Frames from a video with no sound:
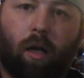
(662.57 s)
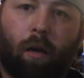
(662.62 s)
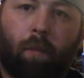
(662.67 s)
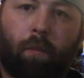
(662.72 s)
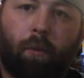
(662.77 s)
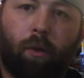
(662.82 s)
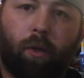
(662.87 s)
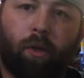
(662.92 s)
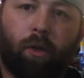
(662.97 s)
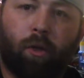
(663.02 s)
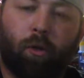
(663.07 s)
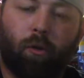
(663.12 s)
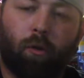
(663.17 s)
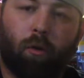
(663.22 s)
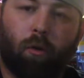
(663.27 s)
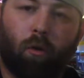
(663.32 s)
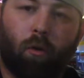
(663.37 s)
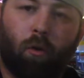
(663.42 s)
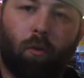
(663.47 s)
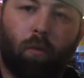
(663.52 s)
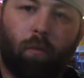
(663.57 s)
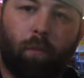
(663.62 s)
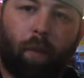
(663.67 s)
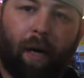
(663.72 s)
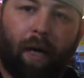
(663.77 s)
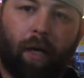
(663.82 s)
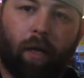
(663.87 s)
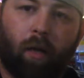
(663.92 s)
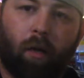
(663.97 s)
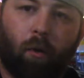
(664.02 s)
I put two little
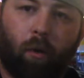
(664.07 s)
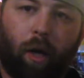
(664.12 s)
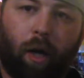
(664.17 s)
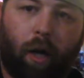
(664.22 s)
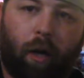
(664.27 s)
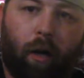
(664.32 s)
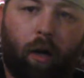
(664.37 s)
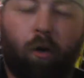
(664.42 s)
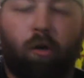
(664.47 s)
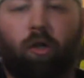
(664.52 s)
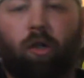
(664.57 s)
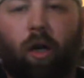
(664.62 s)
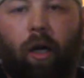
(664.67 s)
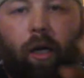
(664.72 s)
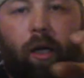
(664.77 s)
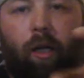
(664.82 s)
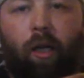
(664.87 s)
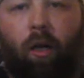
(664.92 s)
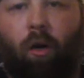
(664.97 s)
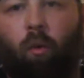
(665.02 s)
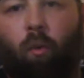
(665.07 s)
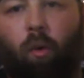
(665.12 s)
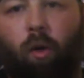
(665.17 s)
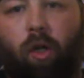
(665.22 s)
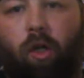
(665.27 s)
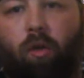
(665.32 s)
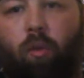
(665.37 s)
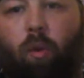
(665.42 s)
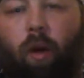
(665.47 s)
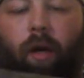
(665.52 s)
painted on arrows so I could tell
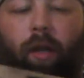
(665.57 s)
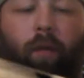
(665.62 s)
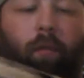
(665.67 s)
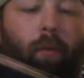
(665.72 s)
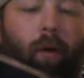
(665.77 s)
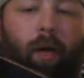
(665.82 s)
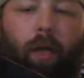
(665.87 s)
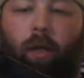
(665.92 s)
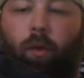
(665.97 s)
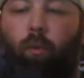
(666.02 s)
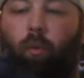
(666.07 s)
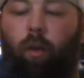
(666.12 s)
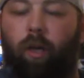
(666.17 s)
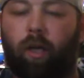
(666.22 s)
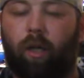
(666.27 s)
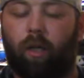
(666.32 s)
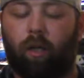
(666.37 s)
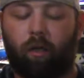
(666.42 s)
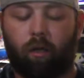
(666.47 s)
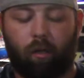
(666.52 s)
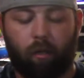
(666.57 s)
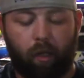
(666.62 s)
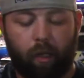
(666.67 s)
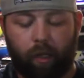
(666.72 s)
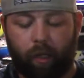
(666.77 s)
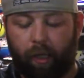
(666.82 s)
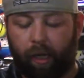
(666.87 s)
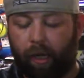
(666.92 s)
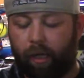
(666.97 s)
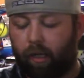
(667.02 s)
which way the buggy went
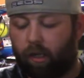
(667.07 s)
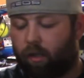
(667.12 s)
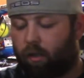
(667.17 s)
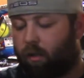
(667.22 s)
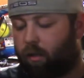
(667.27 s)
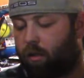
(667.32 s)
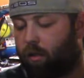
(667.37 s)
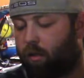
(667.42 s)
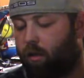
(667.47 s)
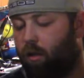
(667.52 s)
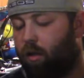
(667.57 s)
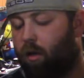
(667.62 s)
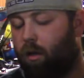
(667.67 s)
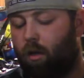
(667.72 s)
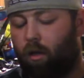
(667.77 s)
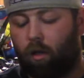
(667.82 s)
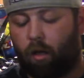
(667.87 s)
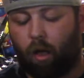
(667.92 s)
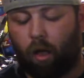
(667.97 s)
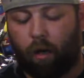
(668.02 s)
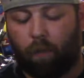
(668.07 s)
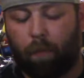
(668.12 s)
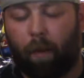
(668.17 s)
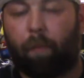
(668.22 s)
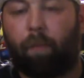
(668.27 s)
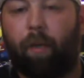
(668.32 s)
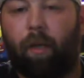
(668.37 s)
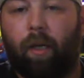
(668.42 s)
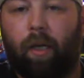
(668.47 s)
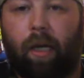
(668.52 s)
in case my
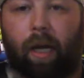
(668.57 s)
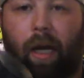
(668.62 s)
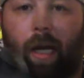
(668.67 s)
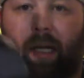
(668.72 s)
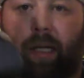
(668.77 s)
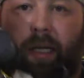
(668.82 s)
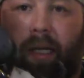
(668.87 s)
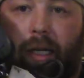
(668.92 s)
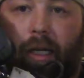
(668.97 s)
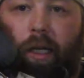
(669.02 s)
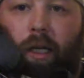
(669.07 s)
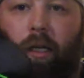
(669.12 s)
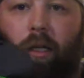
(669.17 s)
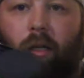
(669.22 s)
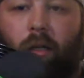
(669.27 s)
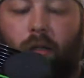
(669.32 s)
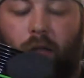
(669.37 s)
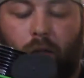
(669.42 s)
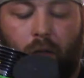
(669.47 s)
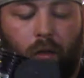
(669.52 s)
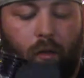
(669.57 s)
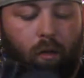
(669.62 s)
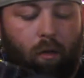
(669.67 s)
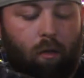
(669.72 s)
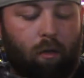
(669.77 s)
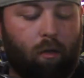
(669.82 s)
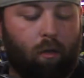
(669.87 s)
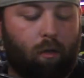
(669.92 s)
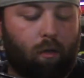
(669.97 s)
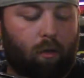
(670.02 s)
pit guy needed,
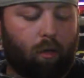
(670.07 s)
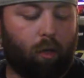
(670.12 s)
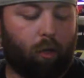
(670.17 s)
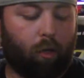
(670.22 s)
you